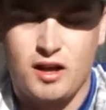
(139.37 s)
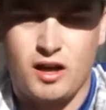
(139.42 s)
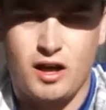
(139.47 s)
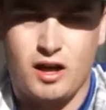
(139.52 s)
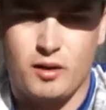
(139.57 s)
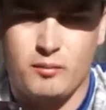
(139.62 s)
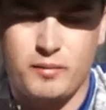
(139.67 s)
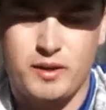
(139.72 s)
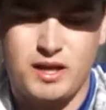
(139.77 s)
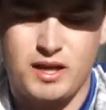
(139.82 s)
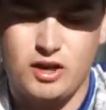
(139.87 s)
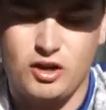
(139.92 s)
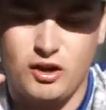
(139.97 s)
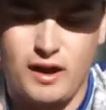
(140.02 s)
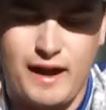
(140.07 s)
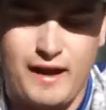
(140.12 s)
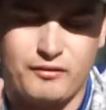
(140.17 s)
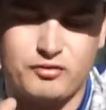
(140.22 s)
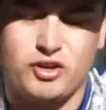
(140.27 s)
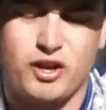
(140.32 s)
Um, here,
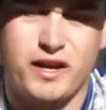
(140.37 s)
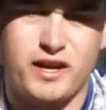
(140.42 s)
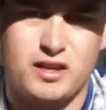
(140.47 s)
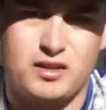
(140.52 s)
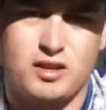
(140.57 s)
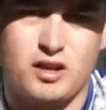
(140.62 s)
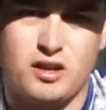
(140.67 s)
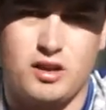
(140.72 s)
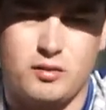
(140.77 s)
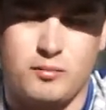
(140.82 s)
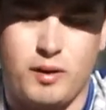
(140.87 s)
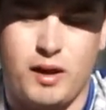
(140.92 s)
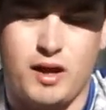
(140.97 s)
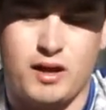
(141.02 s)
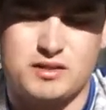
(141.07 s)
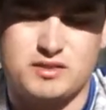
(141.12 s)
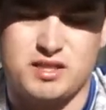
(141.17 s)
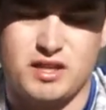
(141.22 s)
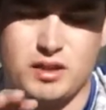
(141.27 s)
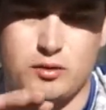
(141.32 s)
after I get done
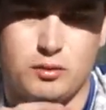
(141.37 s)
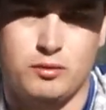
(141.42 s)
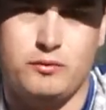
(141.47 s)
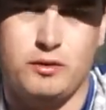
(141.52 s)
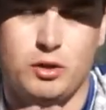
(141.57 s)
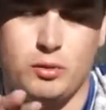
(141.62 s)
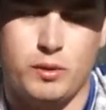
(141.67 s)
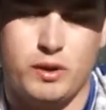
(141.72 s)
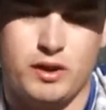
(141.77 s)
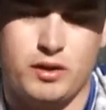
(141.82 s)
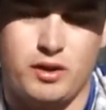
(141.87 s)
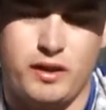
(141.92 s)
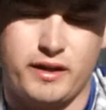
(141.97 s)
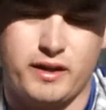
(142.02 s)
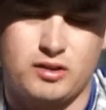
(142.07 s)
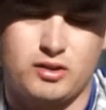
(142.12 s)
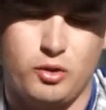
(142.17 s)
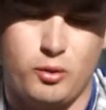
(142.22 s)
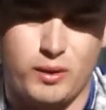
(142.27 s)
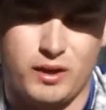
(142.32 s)
unboxing and reviewing,
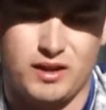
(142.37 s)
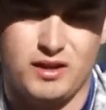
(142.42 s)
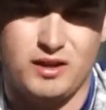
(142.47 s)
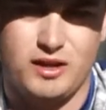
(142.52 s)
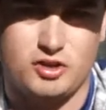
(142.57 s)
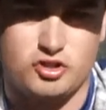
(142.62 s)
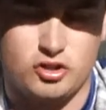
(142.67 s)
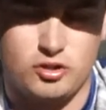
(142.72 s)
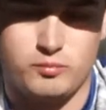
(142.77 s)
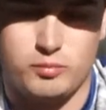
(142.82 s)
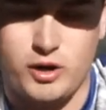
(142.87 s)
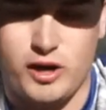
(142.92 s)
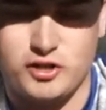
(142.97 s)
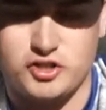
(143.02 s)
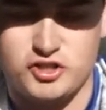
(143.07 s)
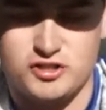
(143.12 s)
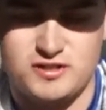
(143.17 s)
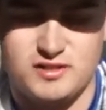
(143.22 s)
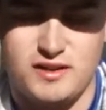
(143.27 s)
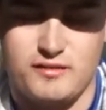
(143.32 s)
like doing an initial
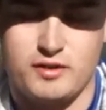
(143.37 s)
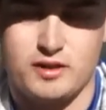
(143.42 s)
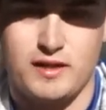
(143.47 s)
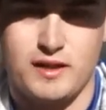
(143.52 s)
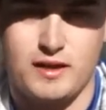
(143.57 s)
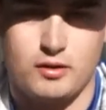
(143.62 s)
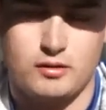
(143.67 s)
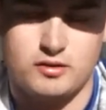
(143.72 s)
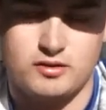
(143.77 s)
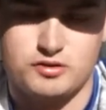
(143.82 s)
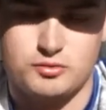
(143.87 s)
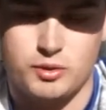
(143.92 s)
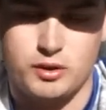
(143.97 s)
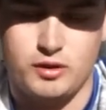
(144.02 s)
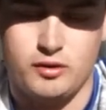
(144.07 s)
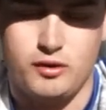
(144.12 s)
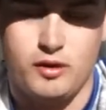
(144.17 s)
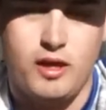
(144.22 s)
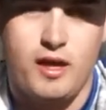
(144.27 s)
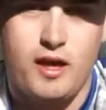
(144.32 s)
impressions and everything on this
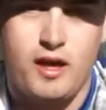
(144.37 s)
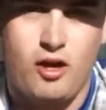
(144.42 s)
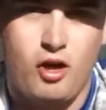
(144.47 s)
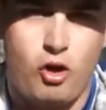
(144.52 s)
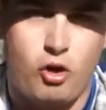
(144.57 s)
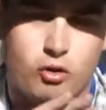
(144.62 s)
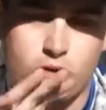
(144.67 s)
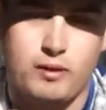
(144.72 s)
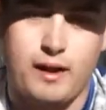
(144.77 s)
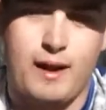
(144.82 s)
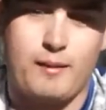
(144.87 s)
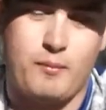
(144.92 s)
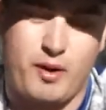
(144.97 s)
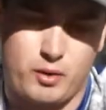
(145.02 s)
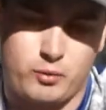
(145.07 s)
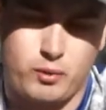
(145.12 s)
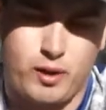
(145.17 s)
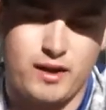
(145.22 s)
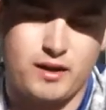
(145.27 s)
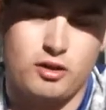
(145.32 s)
reel, I'll grab my
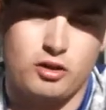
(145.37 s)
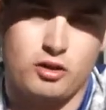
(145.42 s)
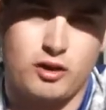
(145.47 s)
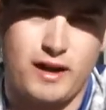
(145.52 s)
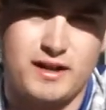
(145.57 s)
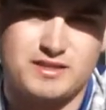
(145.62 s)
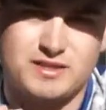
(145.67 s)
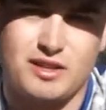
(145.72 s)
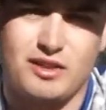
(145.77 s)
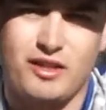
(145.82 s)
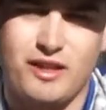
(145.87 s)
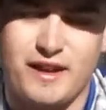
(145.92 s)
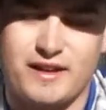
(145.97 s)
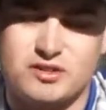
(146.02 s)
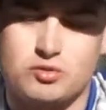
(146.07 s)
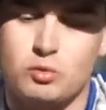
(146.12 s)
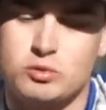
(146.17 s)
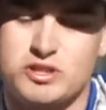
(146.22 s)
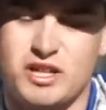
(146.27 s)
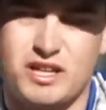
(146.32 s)
regular
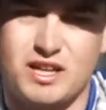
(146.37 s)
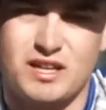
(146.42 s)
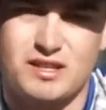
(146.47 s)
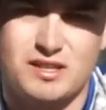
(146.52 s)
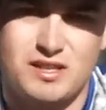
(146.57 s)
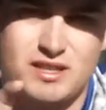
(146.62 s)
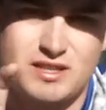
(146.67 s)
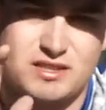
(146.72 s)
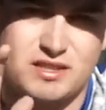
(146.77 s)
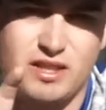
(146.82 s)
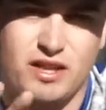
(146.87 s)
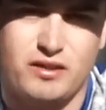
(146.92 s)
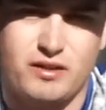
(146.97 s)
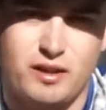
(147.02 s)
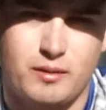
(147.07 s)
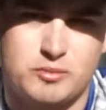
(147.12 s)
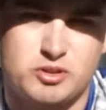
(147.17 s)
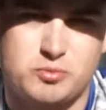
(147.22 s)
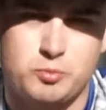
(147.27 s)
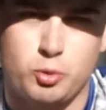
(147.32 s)
SLX once I get this
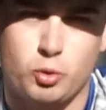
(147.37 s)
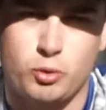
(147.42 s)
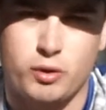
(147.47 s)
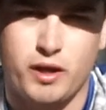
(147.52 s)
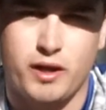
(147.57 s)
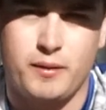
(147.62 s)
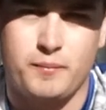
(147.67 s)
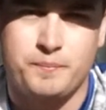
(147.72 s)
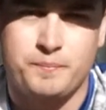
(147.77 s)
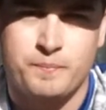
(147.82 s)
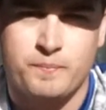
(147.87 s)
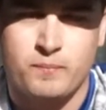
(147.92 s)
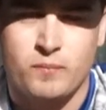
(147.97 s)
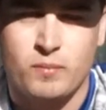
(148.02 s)
um, spooled up